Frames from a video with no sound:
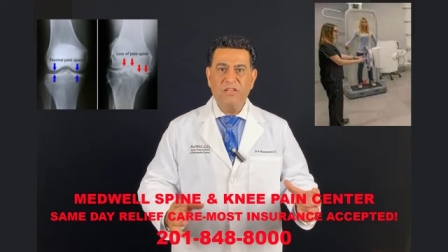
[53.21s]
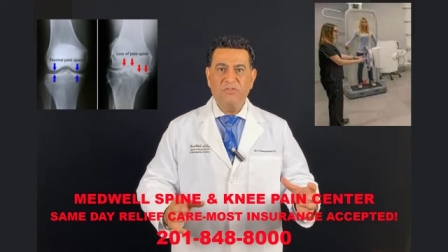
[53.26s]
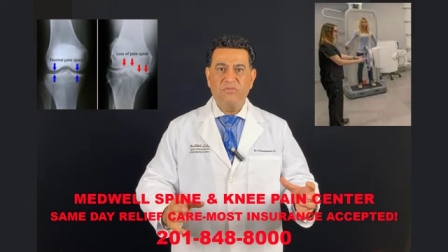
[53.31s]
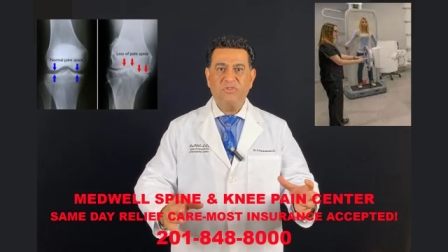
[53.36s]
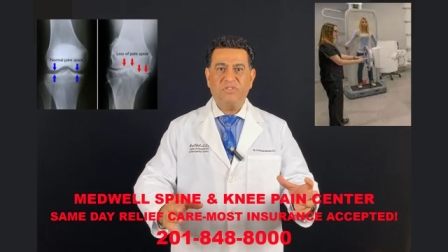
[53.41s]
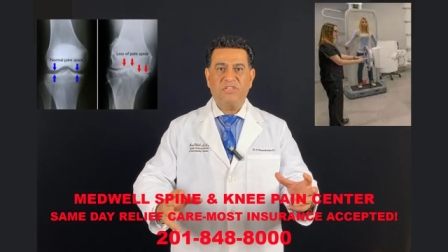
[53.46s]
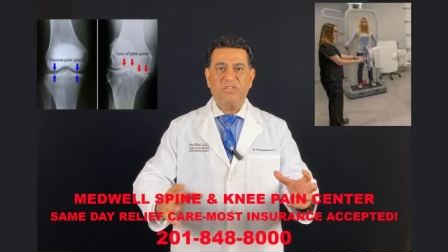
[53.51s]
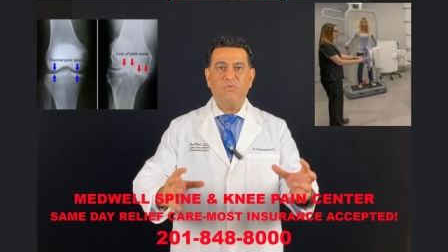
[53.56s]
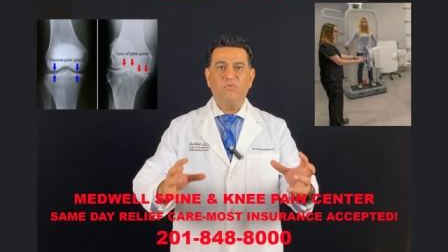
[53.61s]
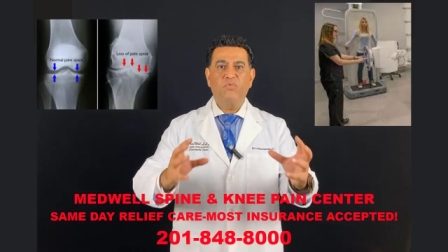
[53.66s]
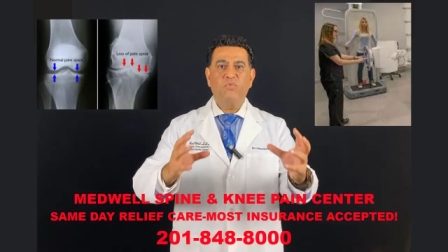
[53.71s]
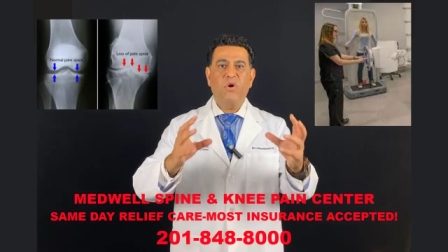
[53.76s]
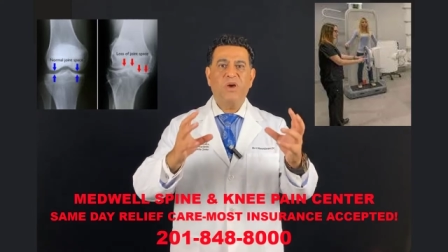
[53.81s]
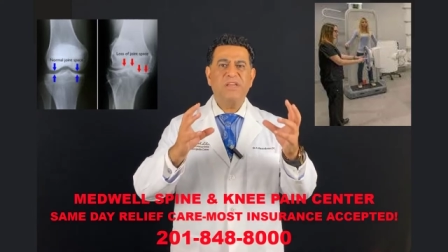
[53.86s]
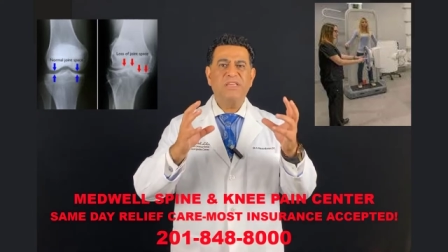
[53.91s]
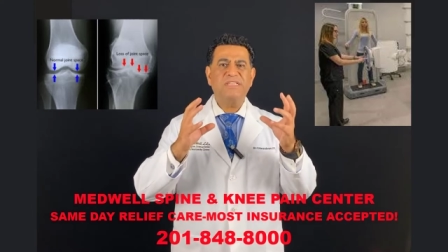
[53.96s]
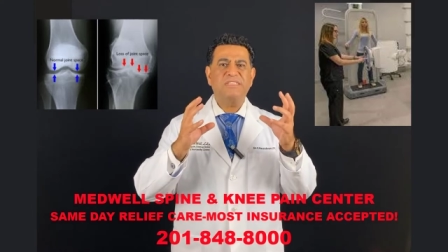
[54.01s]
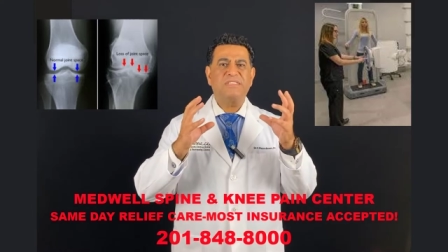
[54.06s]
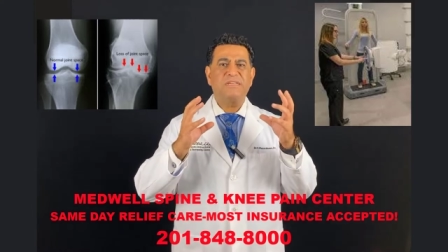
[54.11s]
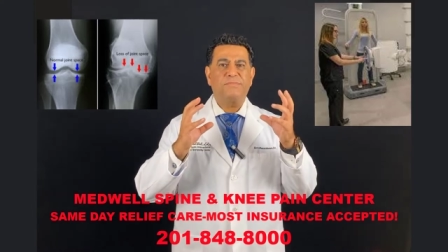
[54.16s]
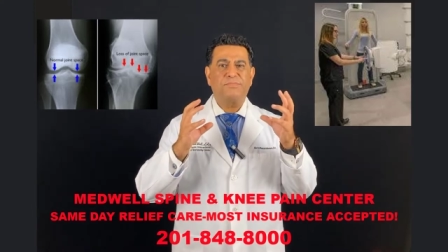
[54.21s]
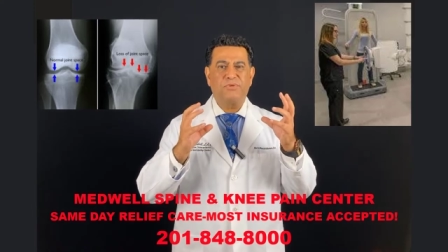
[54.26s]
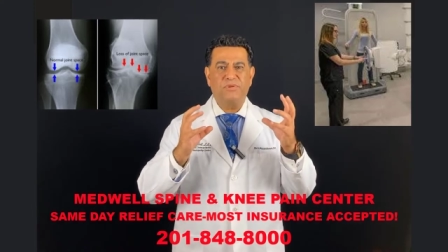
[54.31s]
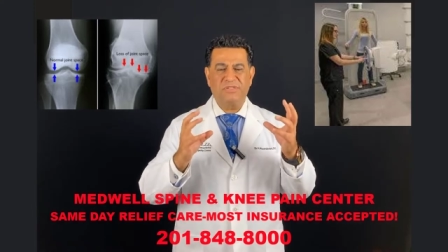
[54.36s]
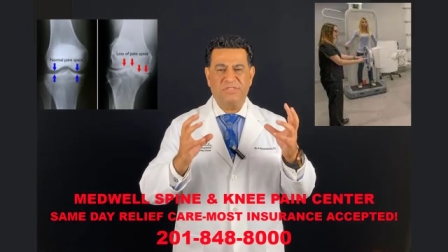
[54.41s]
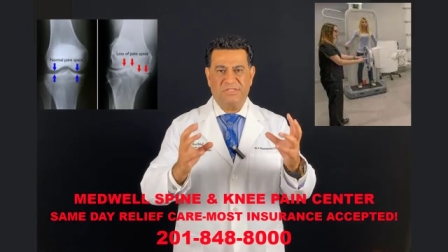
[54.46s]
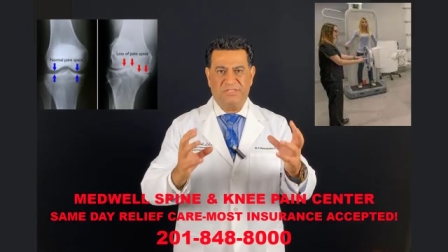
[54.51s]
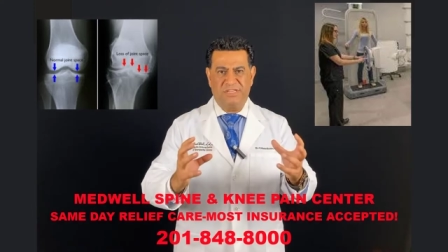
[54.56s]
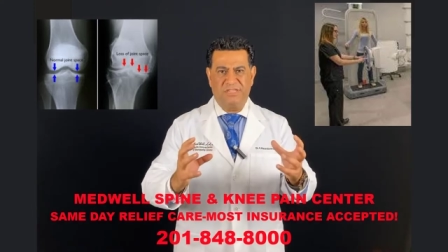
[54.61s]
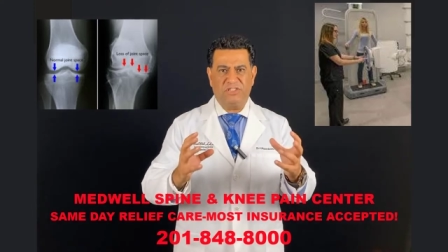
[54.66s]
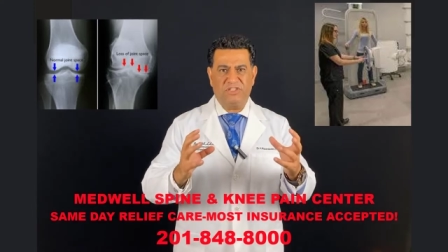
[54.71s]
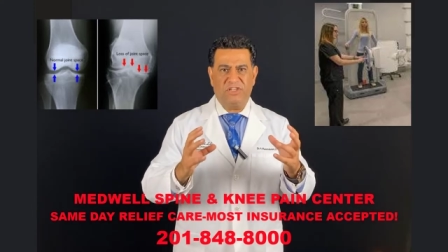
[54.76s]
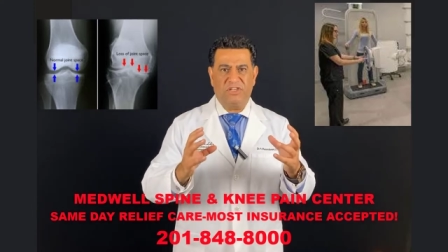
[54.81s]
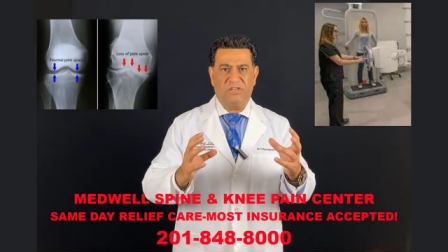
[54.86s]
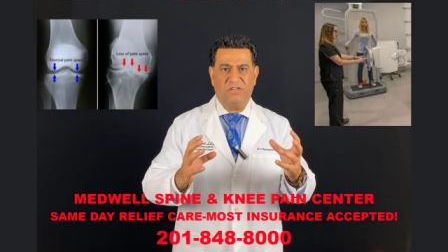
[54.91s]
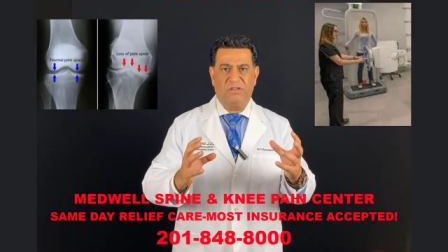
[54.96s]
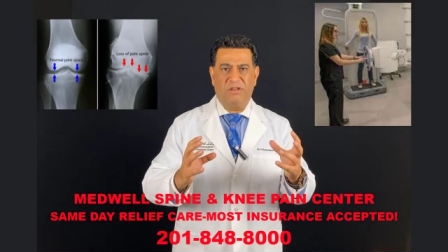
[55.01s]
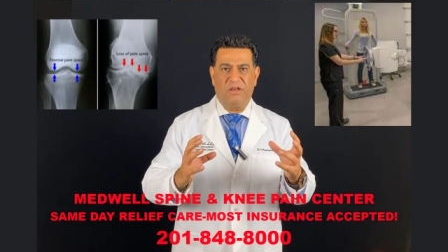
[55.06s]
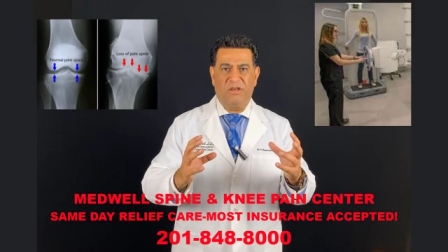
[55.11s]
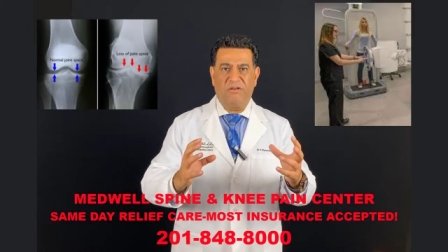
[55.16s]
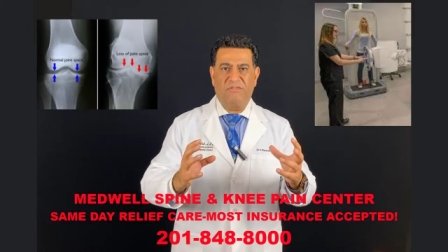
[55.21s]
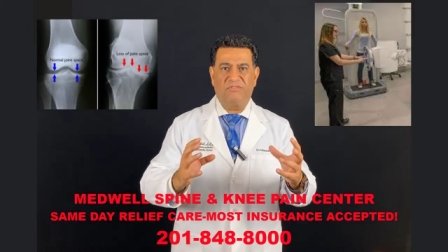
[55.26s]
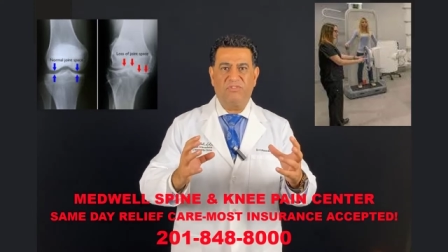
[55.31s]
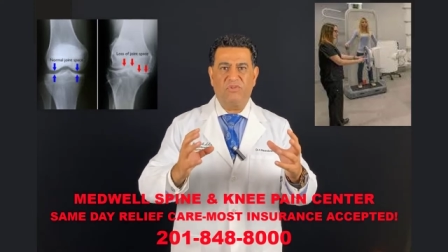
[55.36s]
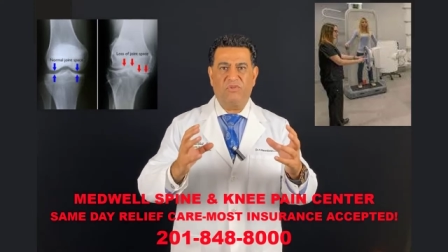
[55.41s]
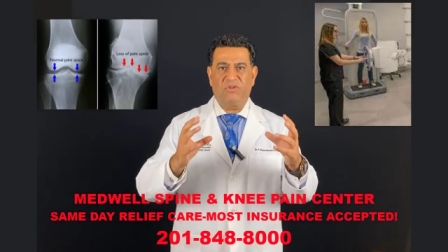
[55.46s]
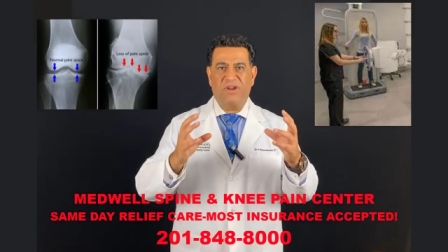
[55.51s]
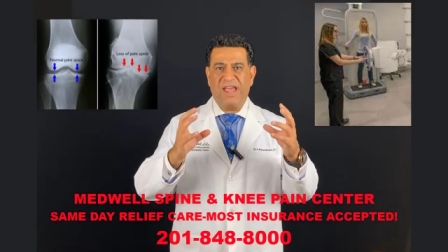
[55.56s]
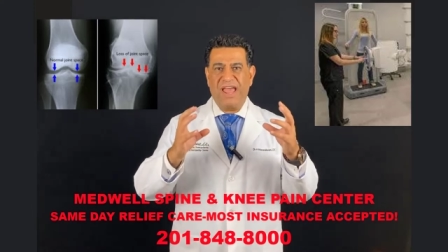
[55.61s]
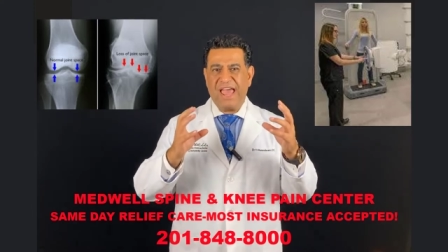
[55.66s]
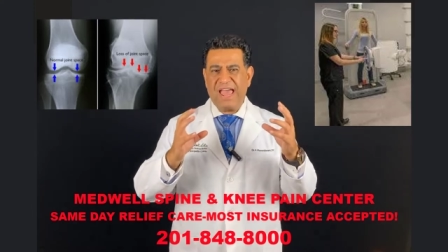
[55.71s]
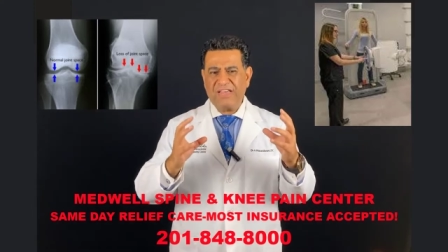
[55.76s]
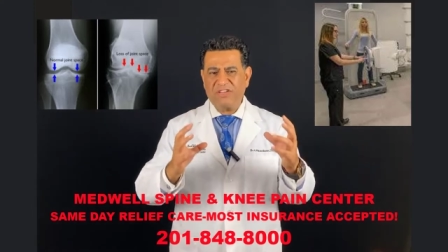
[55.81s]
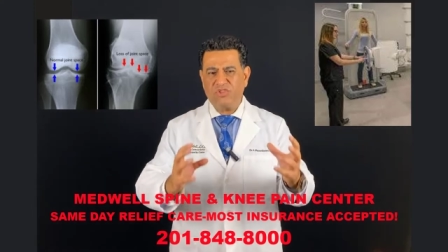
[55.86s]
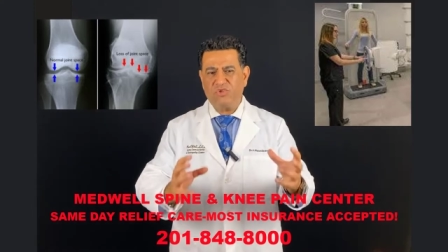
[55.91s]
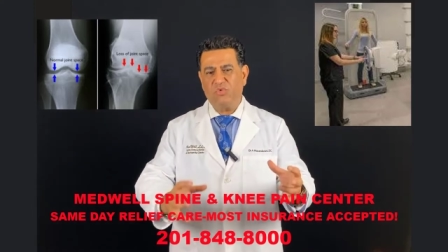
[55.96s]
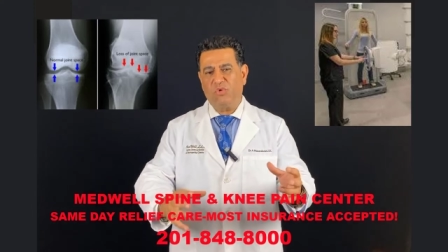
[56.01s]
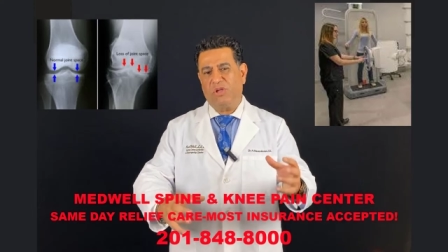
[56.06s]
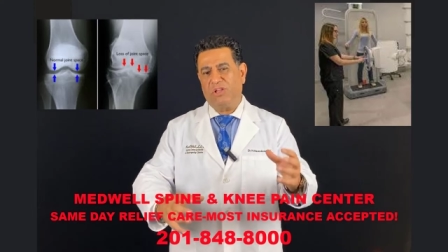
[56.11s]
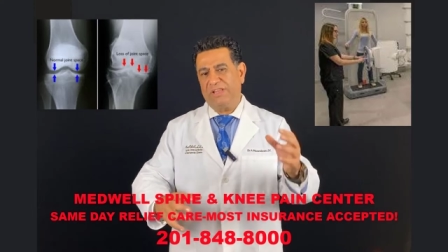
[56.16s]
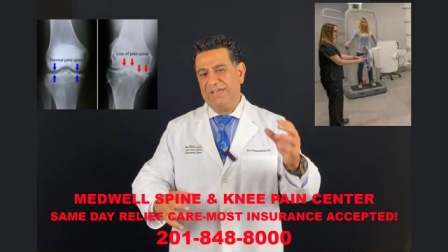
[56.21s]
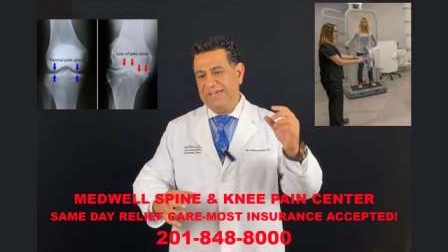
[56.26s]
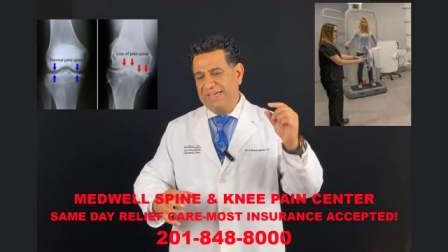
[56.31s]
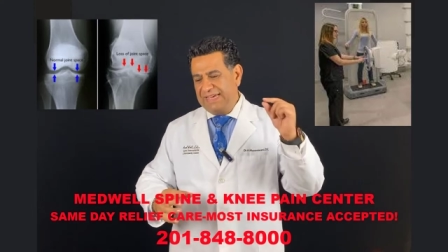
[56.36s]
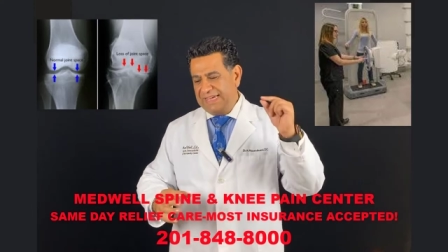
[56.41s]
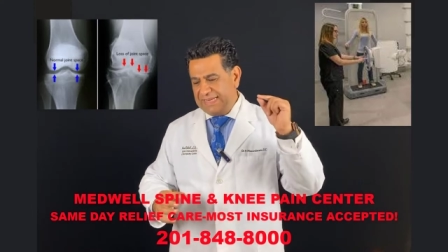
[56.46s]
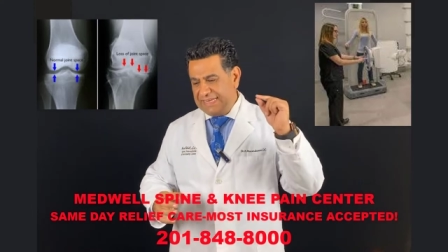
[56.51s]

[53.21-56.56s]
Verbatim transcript: to see what is the position of your actual